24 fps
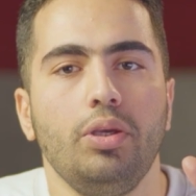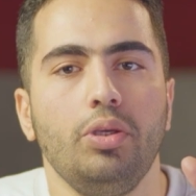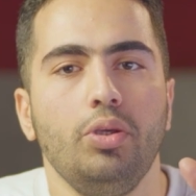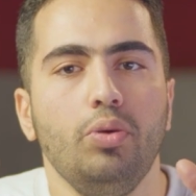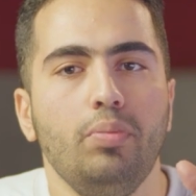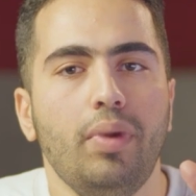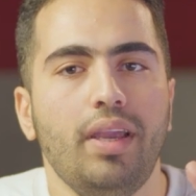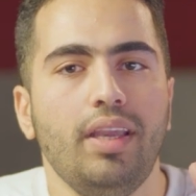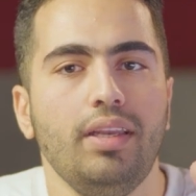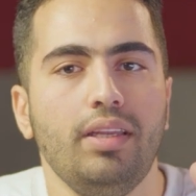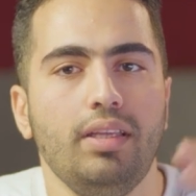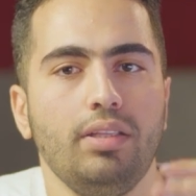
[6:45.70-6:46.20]

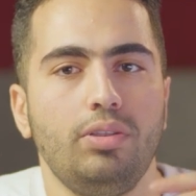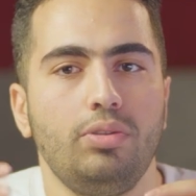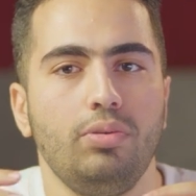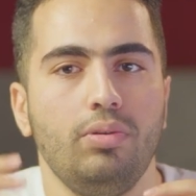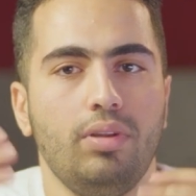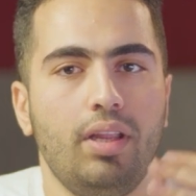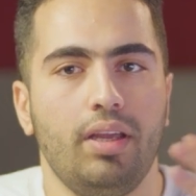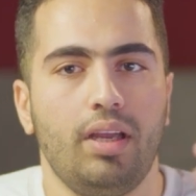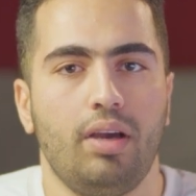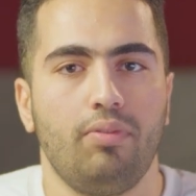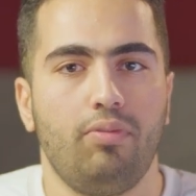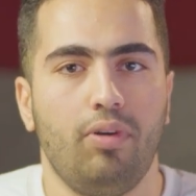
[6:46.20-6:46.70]
you may need
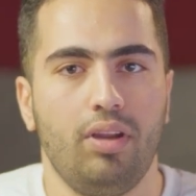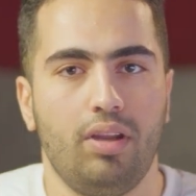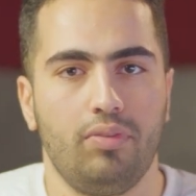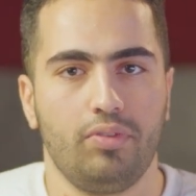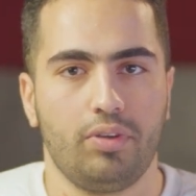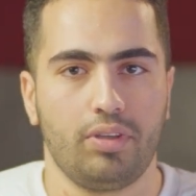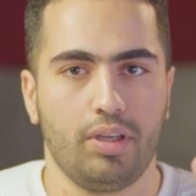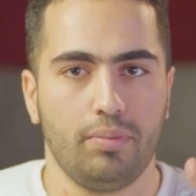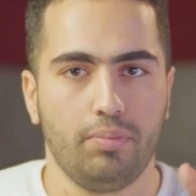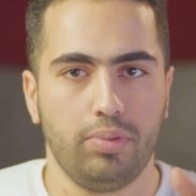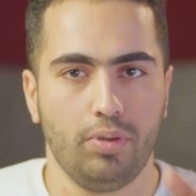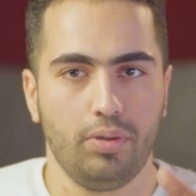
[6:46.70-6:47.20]
to lay off one of
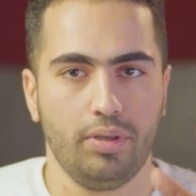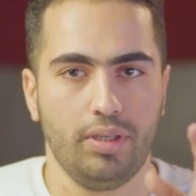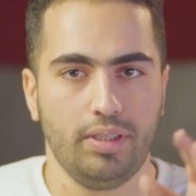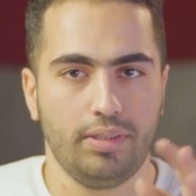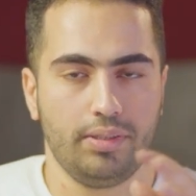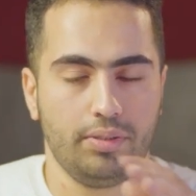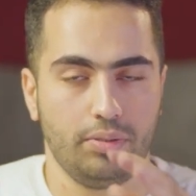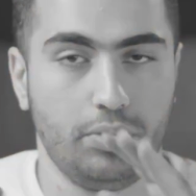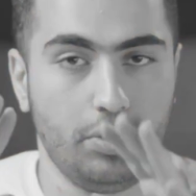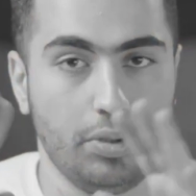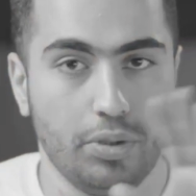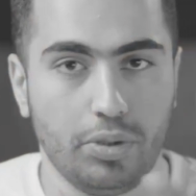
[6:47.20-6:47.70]
your
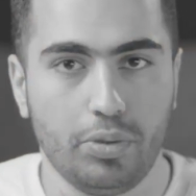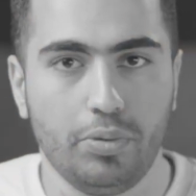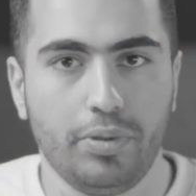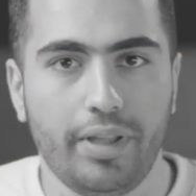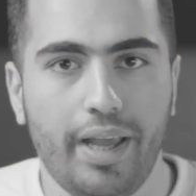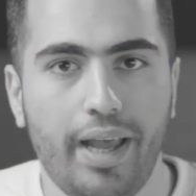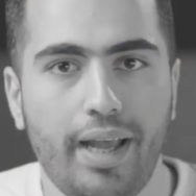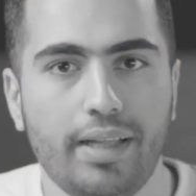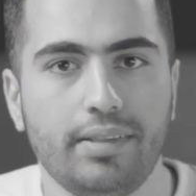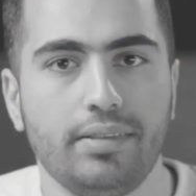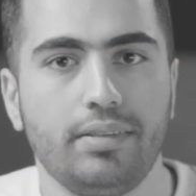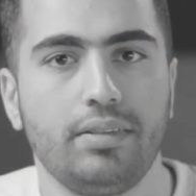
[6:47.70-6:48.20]
employees, don't do
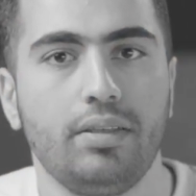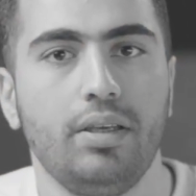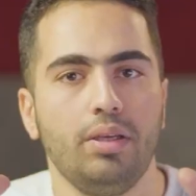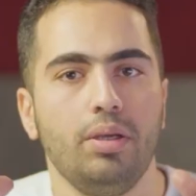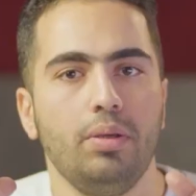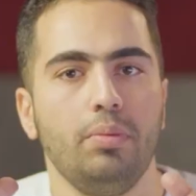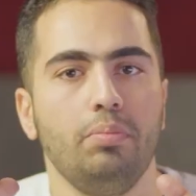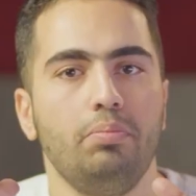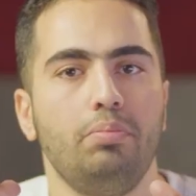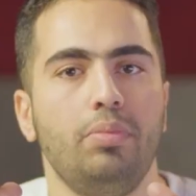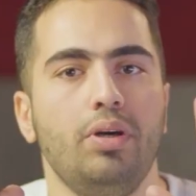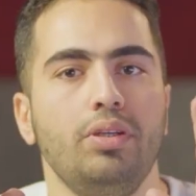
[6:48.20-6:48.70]
that,
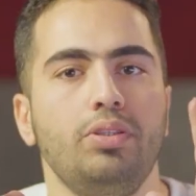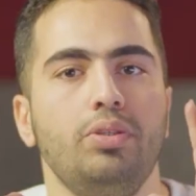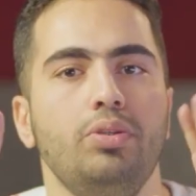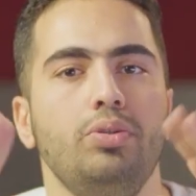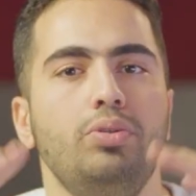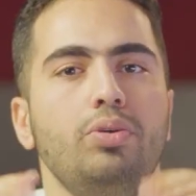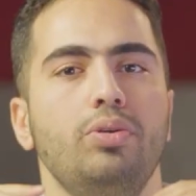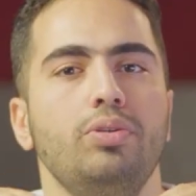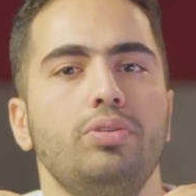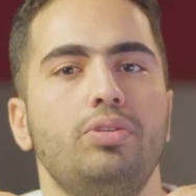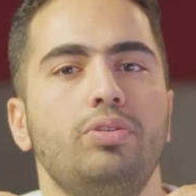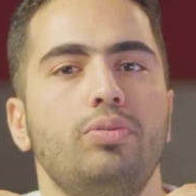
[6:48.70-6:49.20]
but you
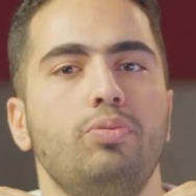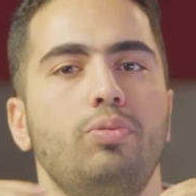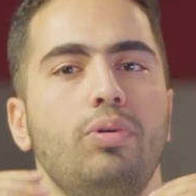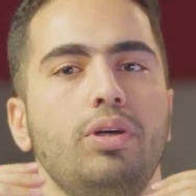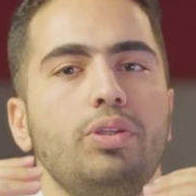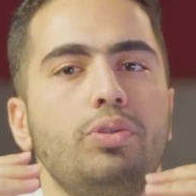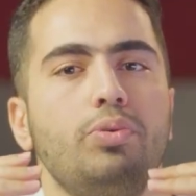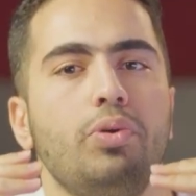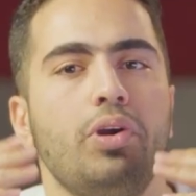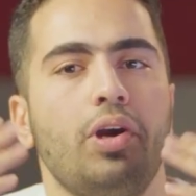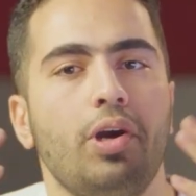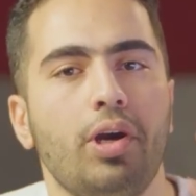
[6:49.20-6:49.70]
don't
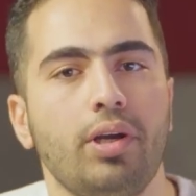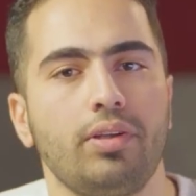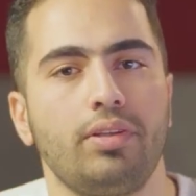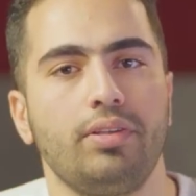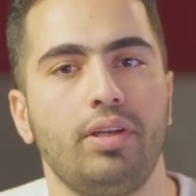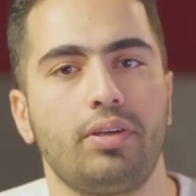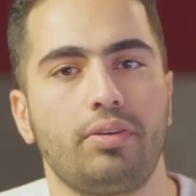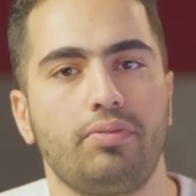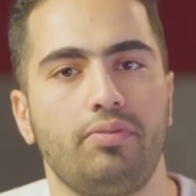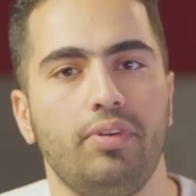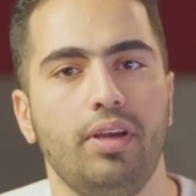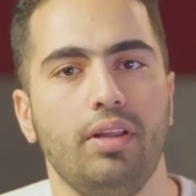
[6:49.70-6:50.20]
want to hurt their